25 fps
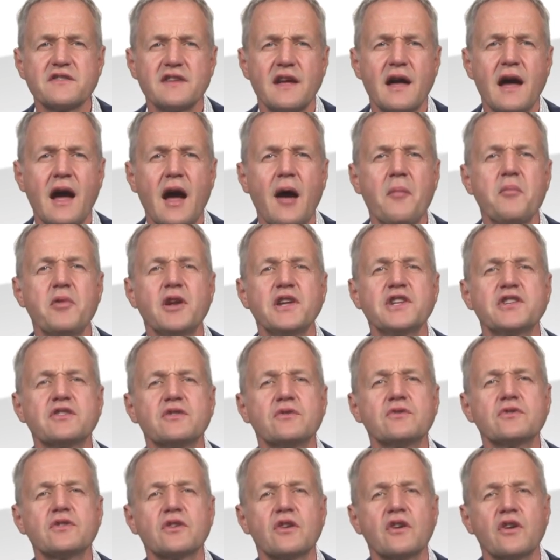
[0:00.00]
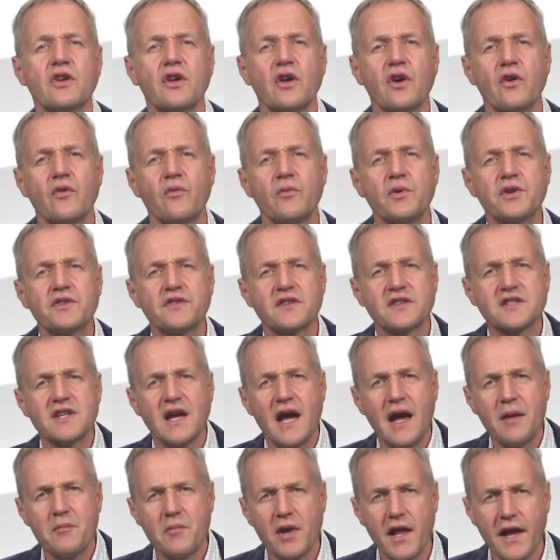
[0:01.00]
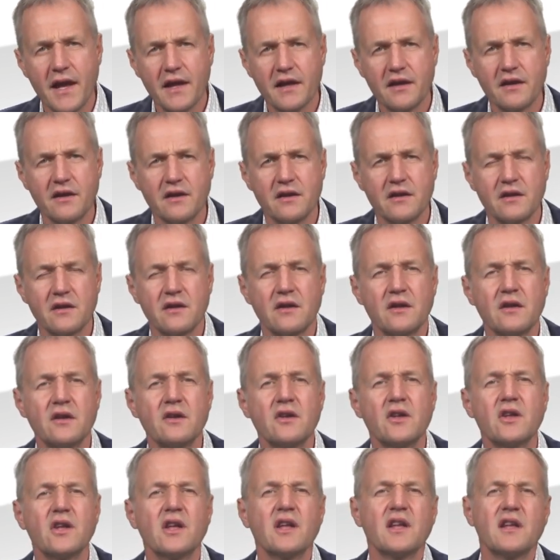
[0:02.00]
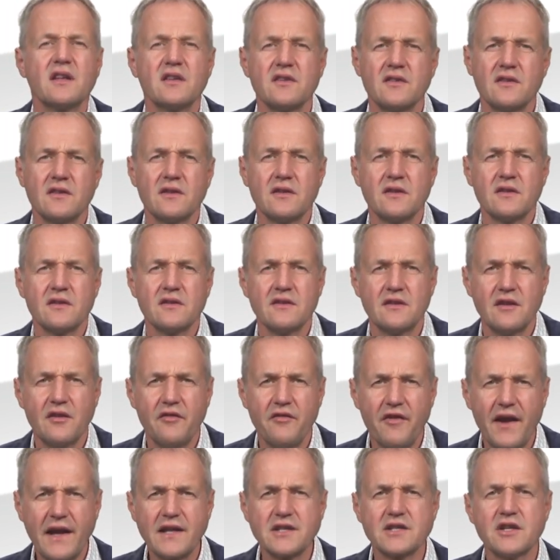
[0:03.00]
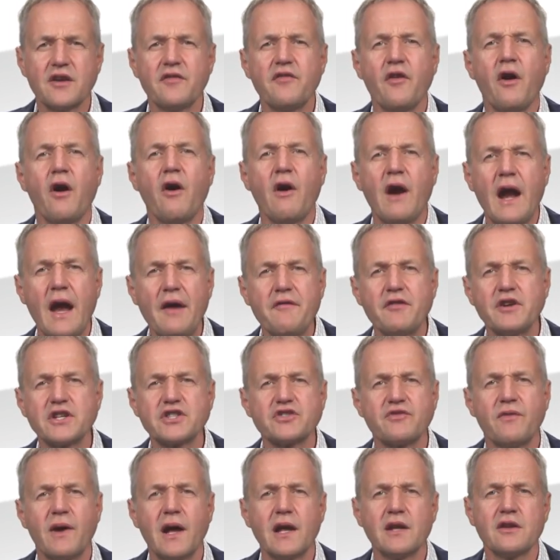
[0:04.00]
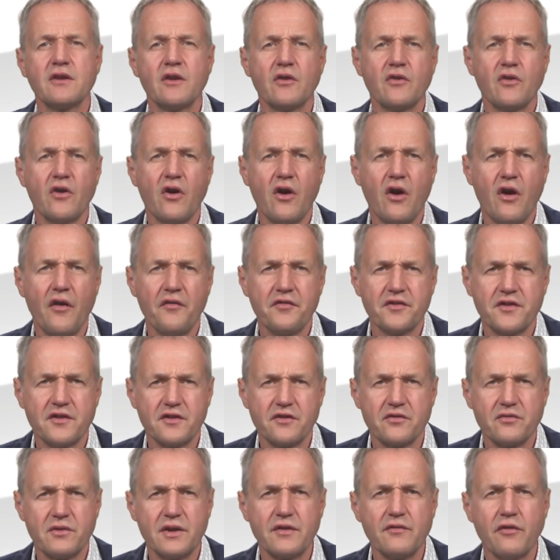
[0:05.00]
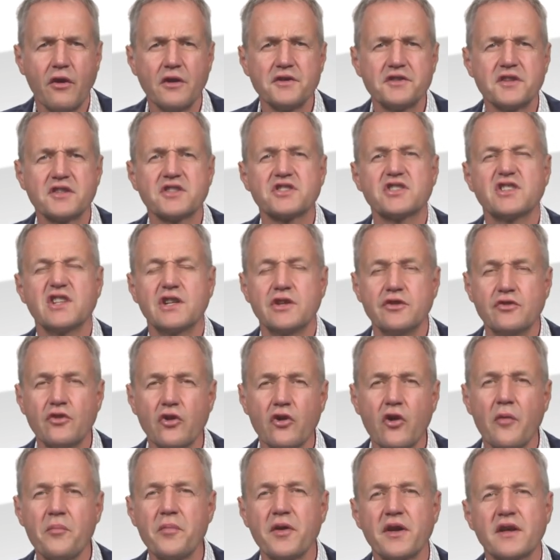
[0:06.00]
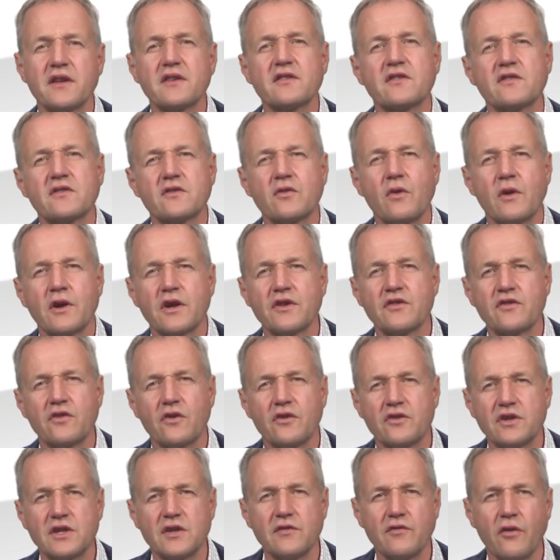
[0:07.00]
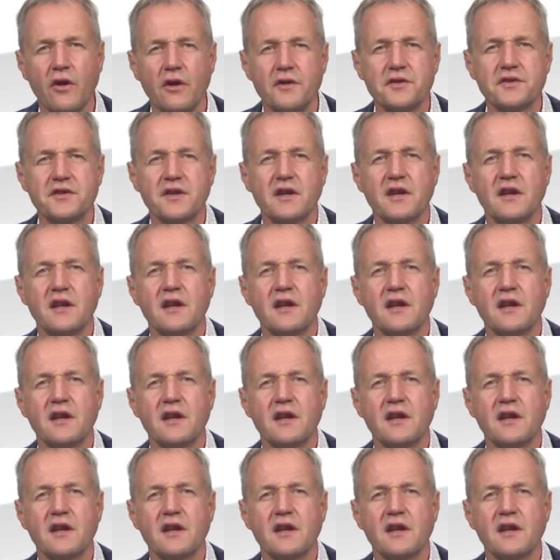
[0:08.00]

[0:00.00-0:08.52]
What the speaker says: their amplitude with a time lag. The effective or average value of the three voltages in Europe is 230 volt,